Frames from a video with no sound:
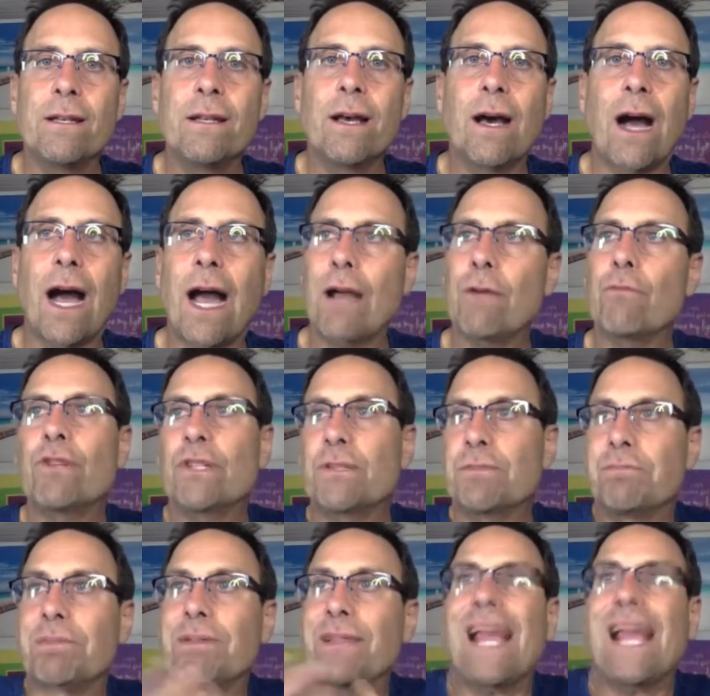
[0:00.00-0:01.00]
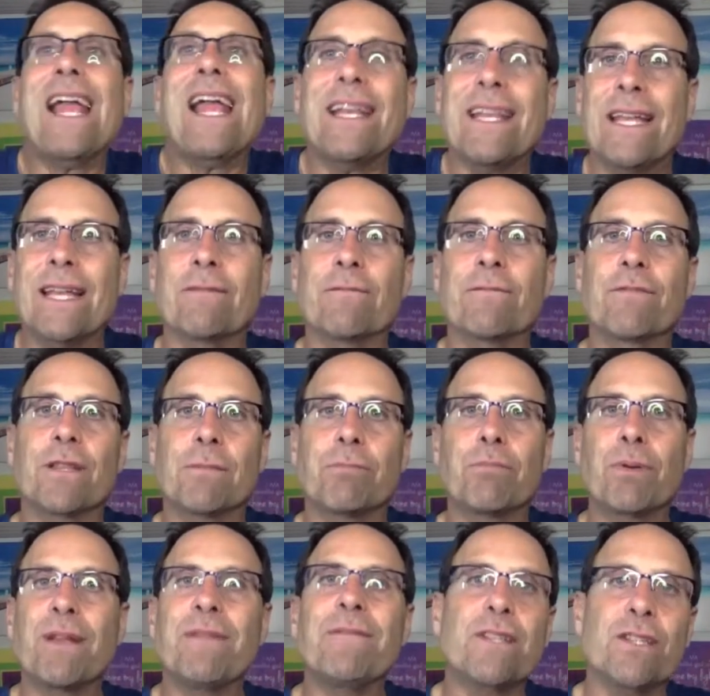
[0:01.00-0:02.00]
I was planning for the
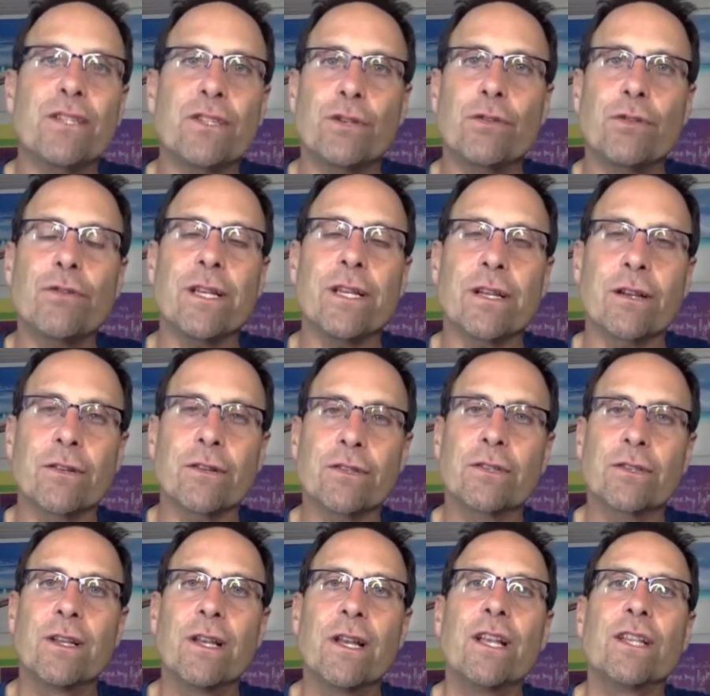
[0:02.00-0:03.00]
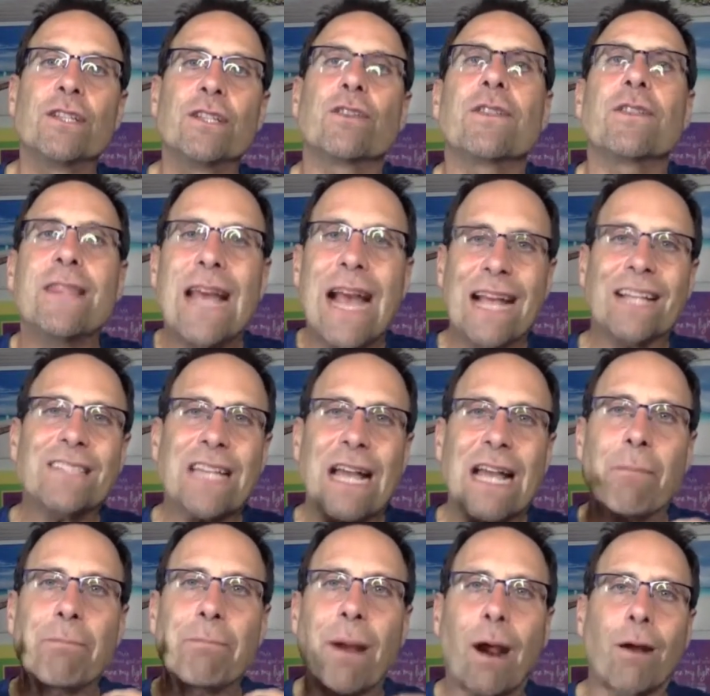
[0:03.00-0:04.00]
previous 2 years. So that's
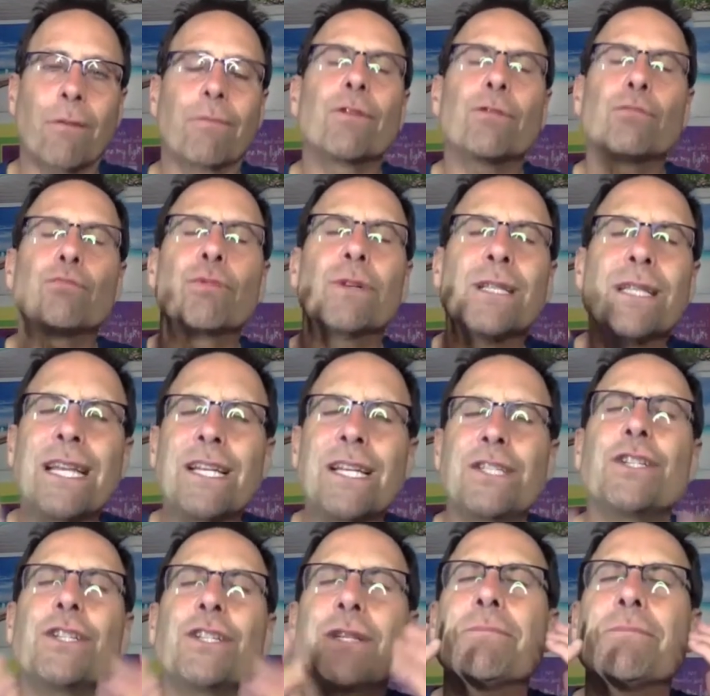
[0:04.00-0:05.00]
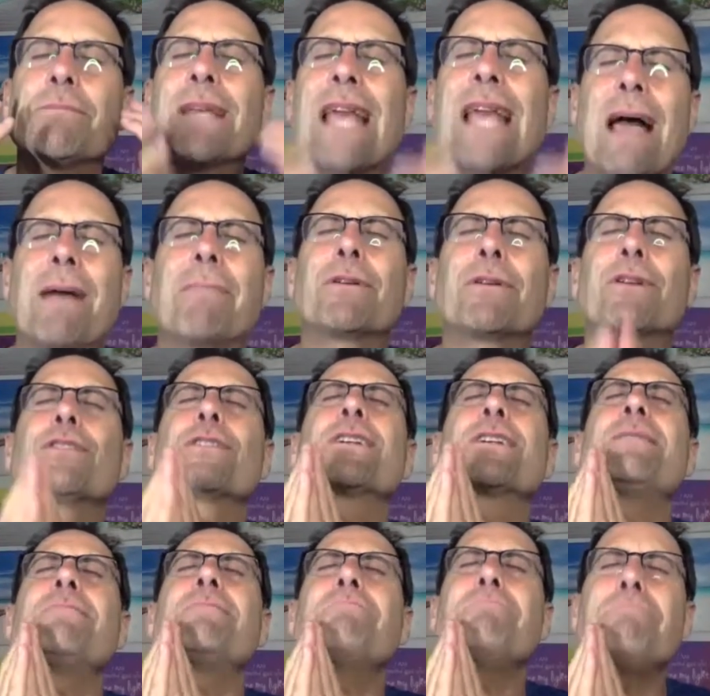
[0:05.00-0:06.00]
how powerful relationship capital
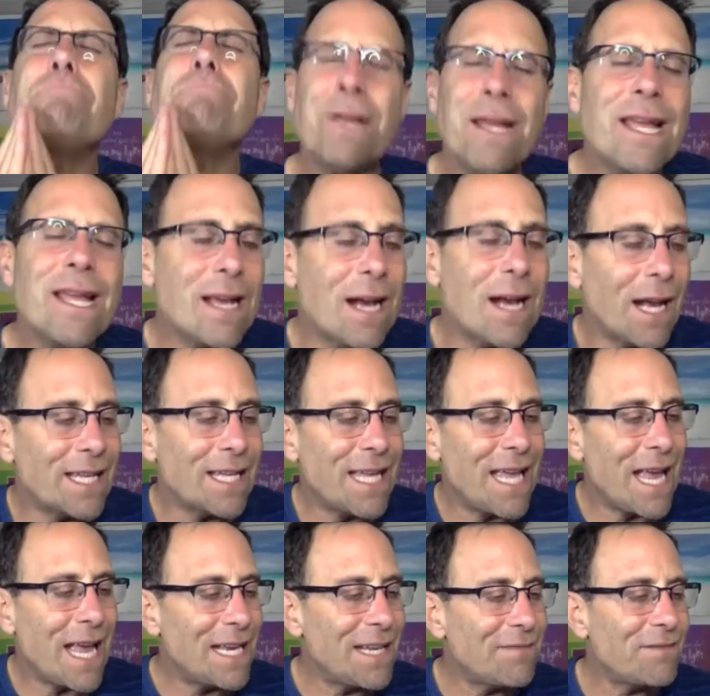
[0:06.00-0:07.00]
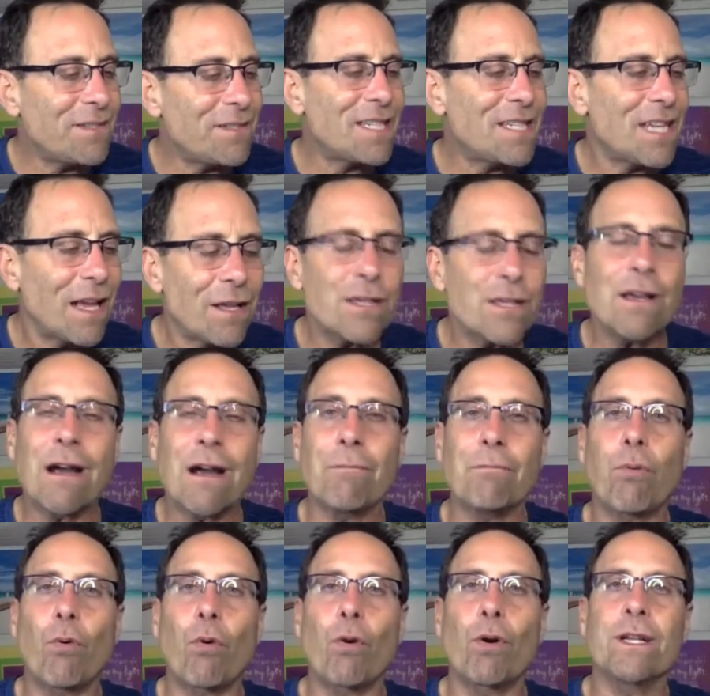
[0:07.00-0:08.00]
can be. I can't even tell you how
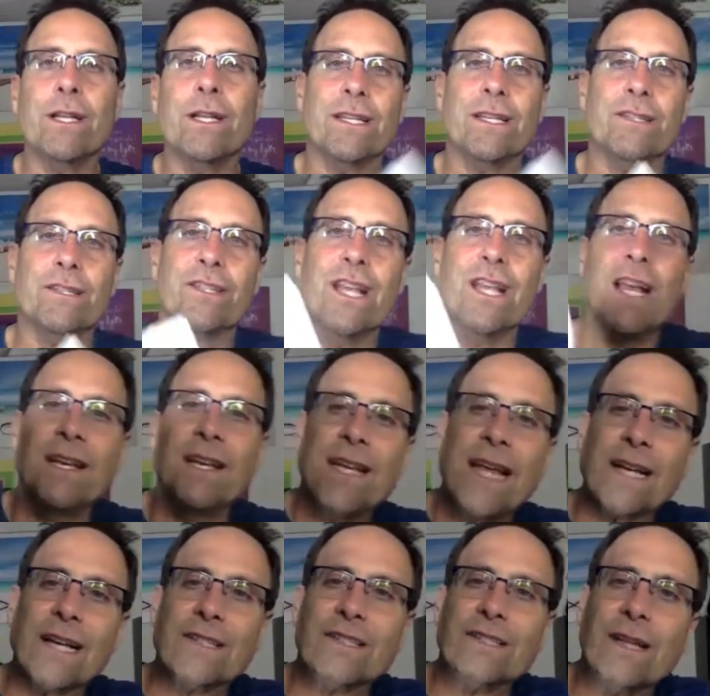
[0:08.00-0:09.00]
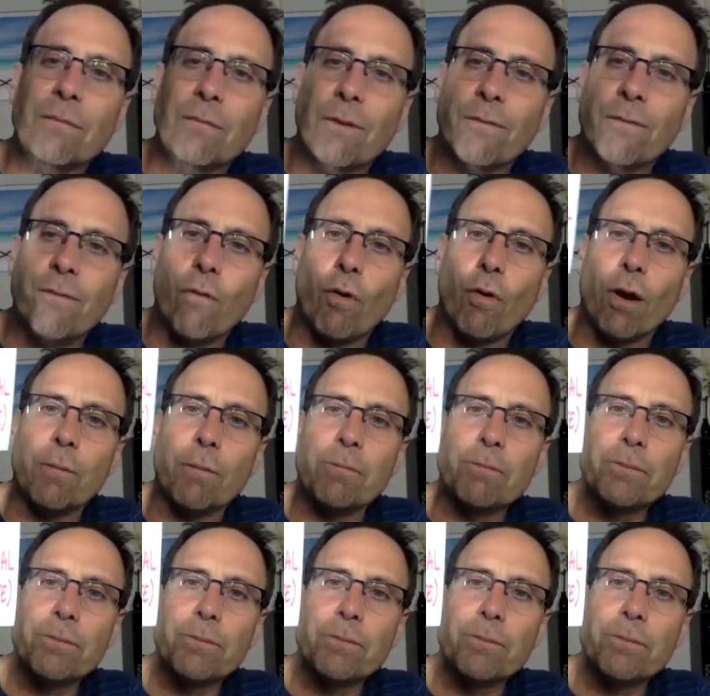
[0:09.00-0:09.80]
important it is. Next, number 4